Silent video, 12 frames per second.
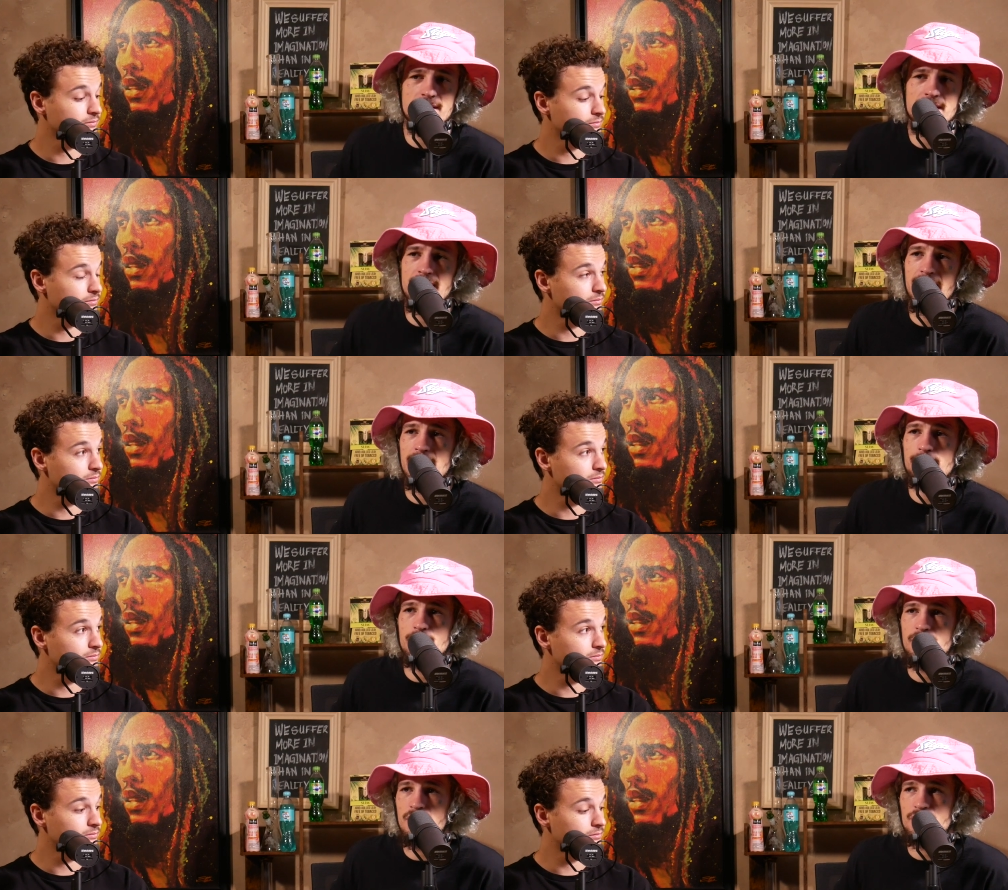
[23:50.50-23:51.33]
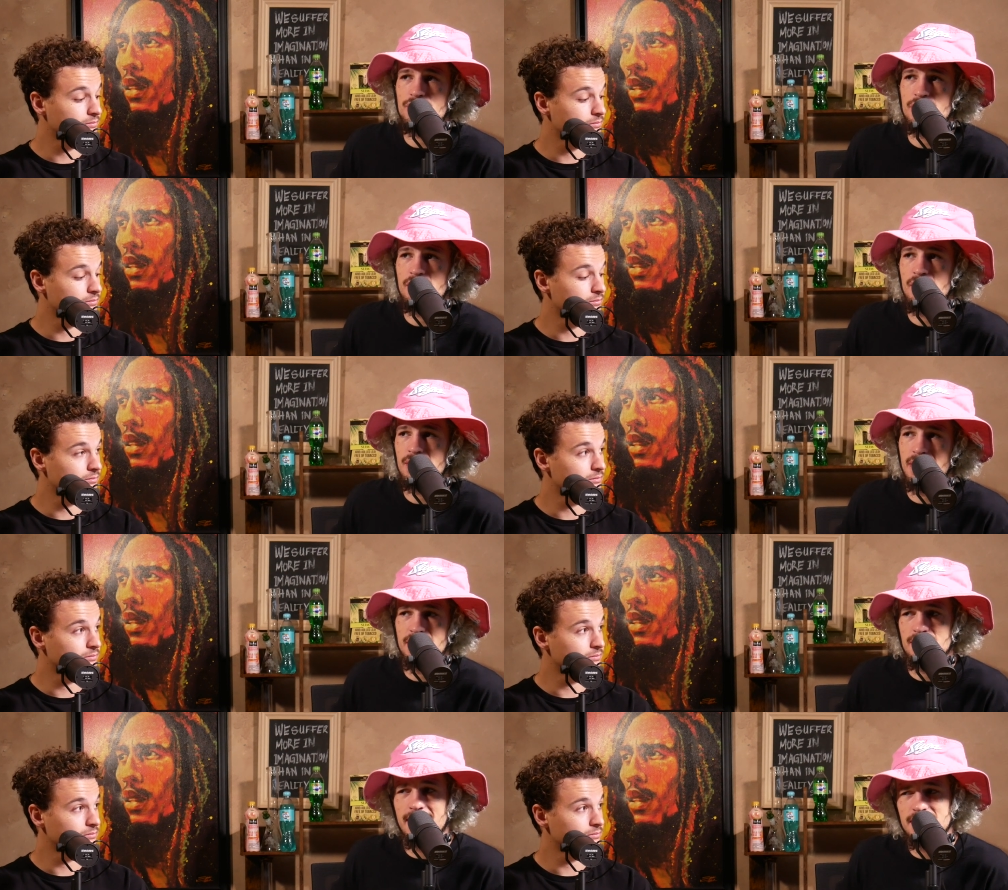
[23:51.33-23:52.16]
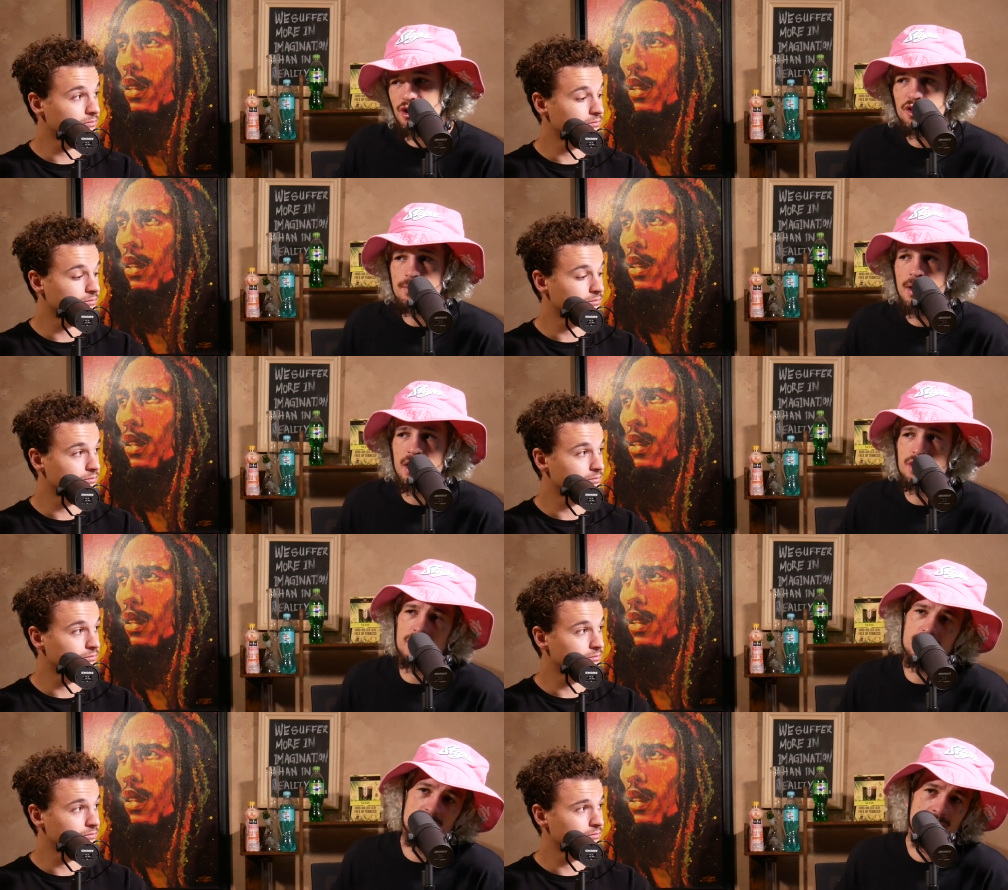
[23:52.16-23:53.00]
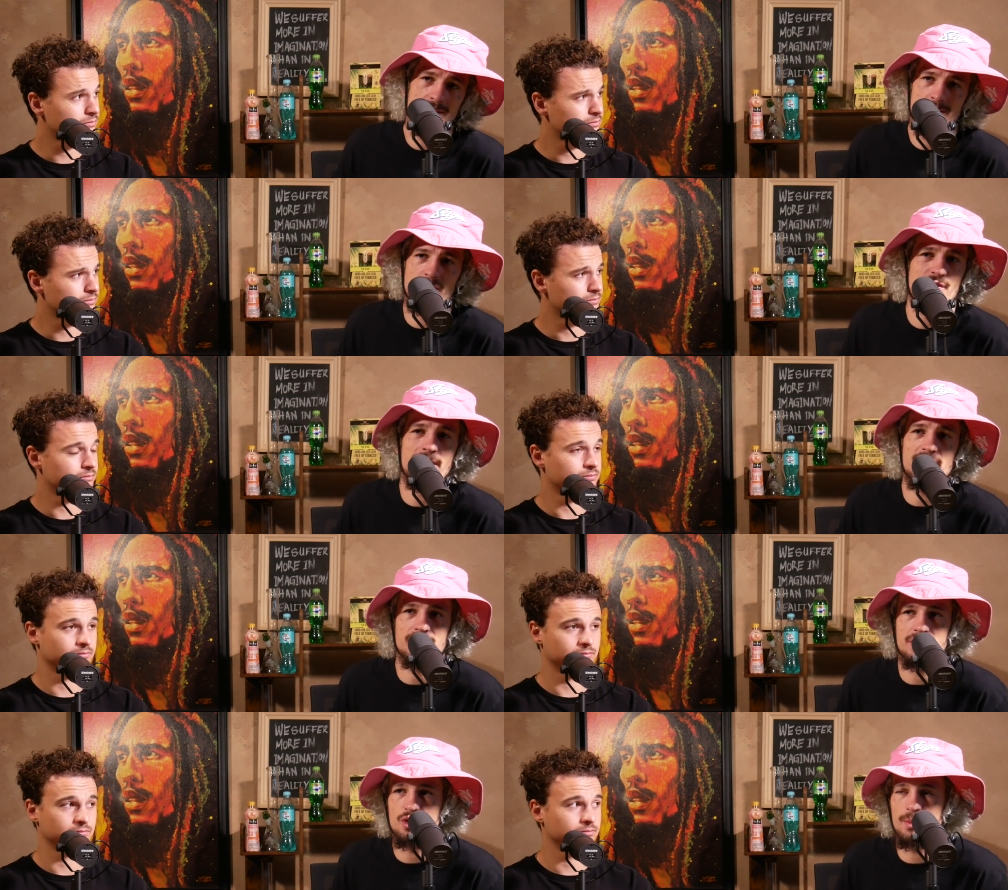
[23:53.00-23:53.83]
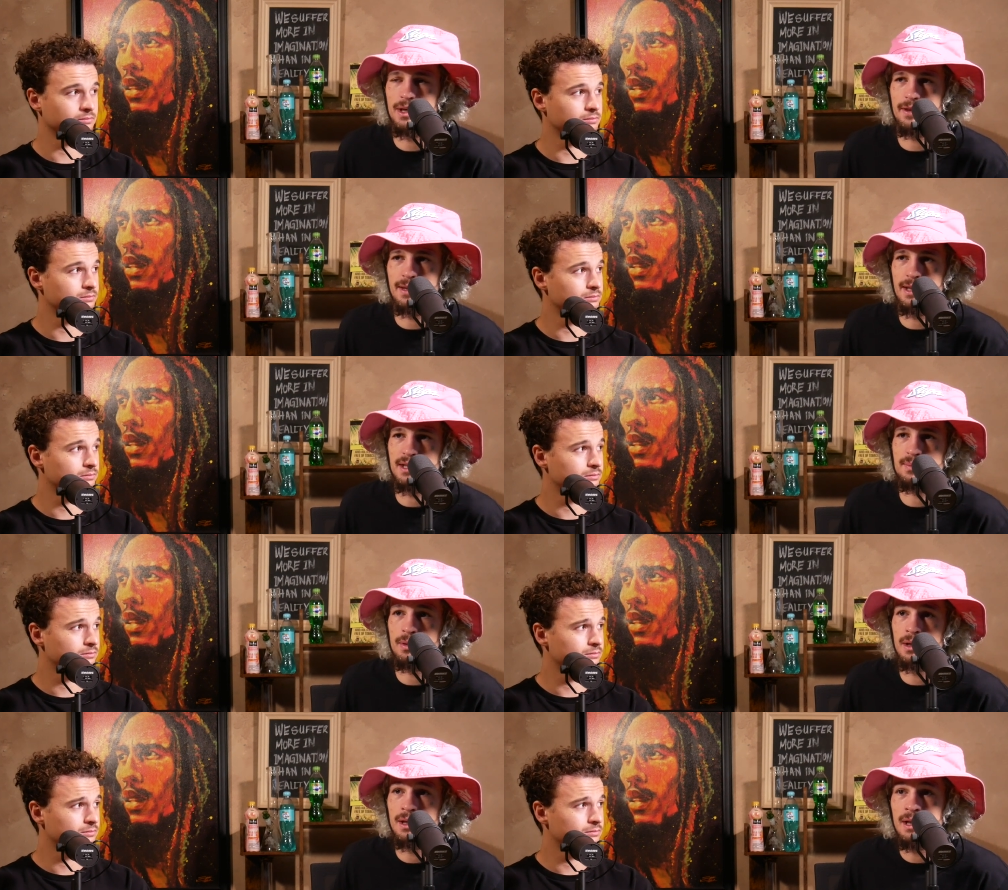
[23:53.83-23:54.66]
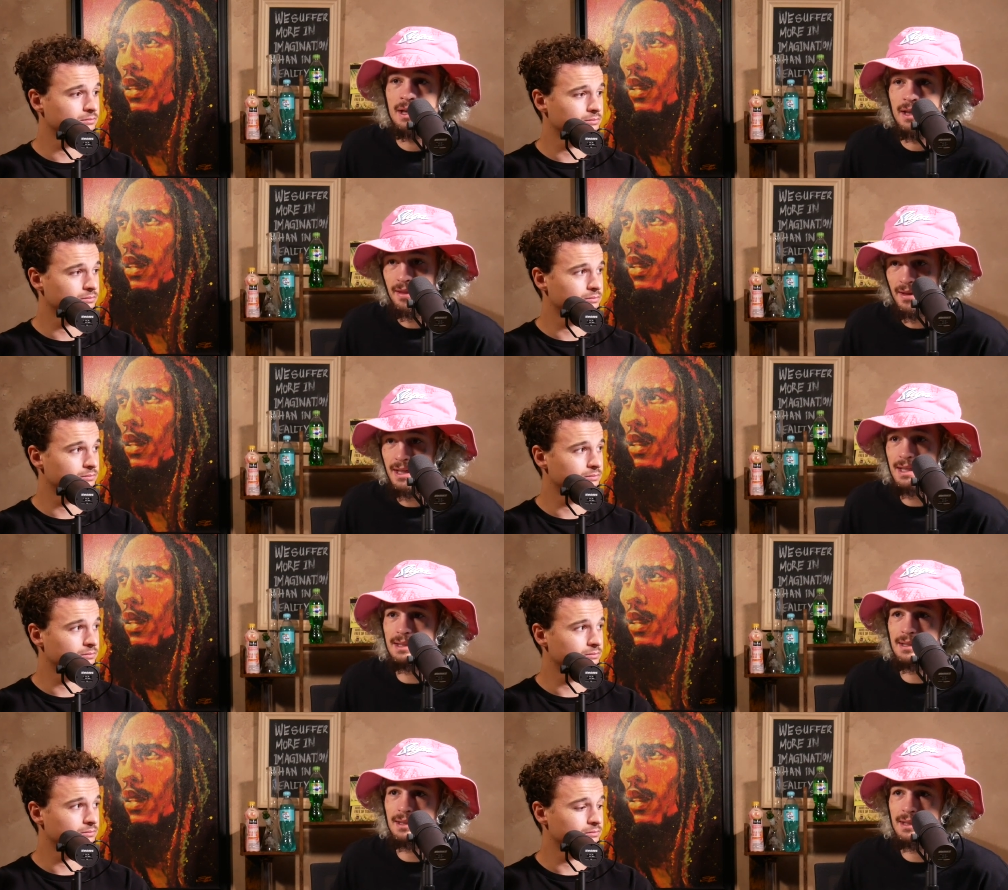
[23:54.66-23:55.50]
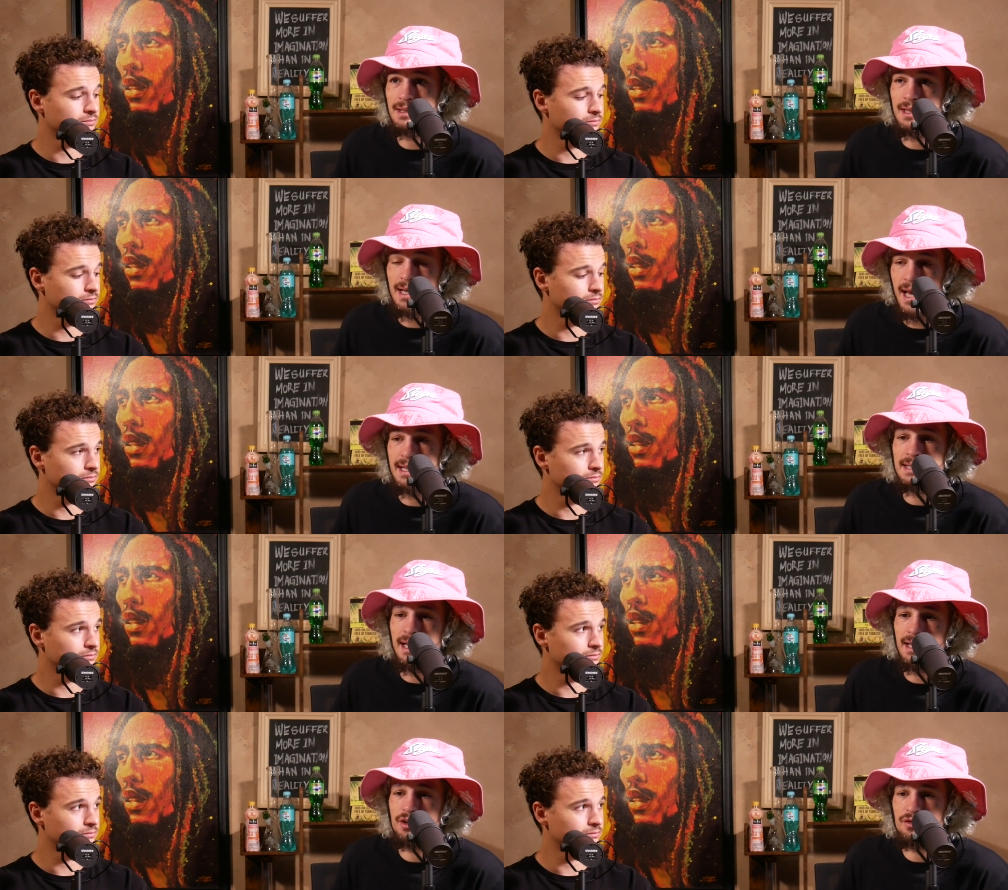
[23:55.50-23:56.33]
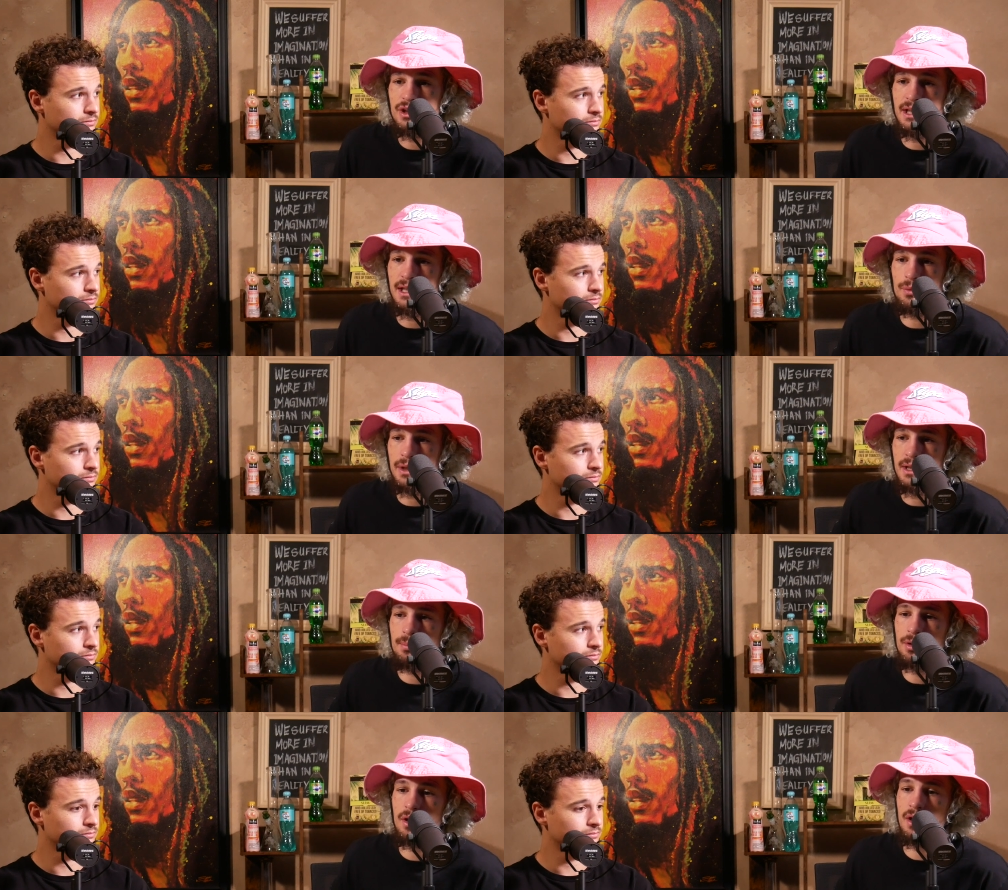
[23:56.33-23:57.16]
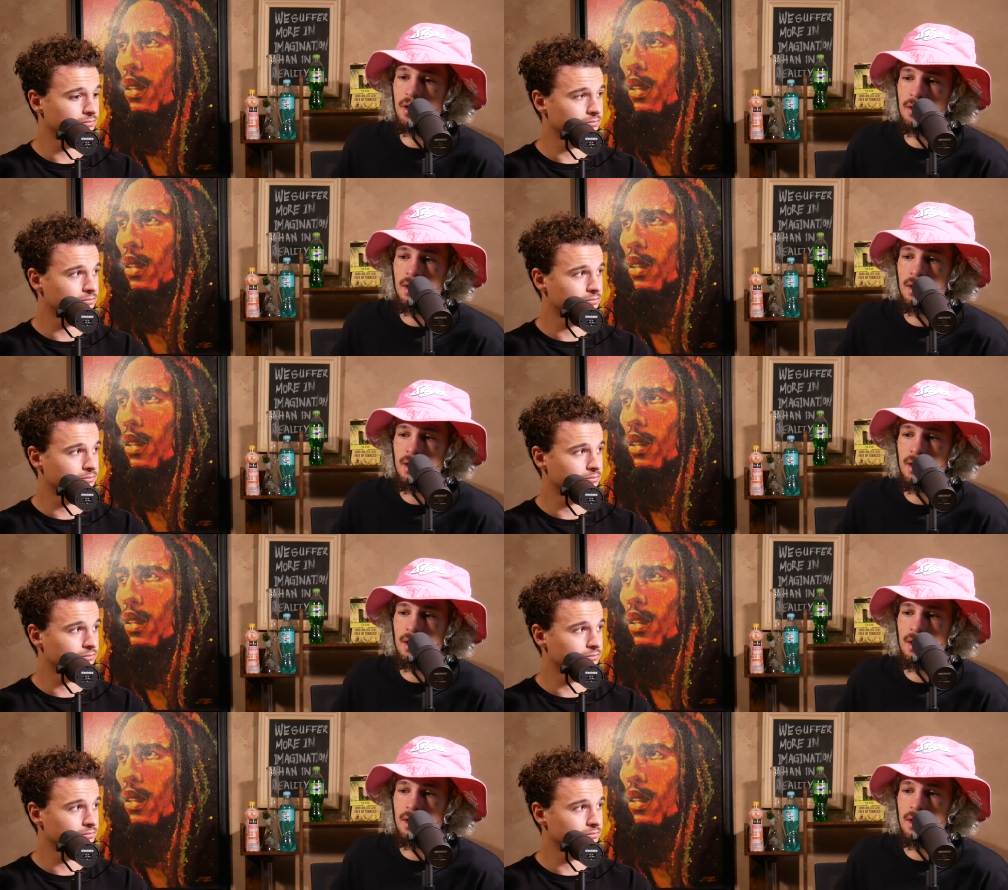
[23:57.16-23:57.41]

Speaker 1: Danny putting all her shit on. Like that's too much. Like she does too many too many things. But this is a nice nightly routine we can put on